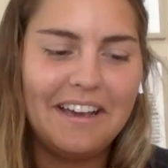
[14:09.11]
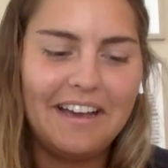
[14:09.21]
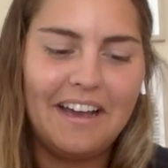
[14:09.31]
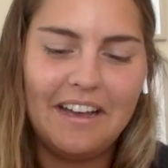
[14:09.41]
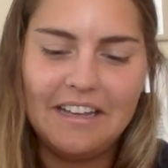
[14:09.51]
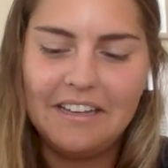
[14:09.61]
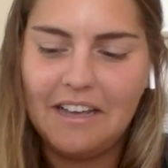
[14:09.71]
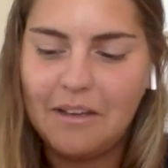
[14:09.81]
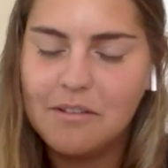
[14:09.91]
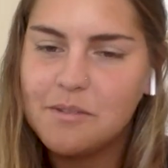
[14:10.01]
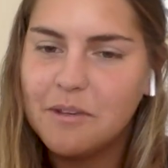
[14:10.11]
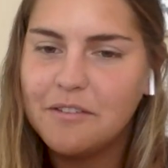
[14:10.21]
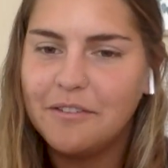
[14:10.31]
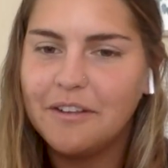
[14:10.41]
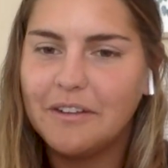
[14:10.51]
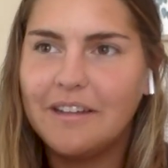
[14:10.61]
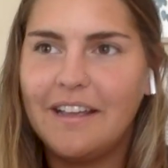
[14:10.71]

yeah, I I was midfield,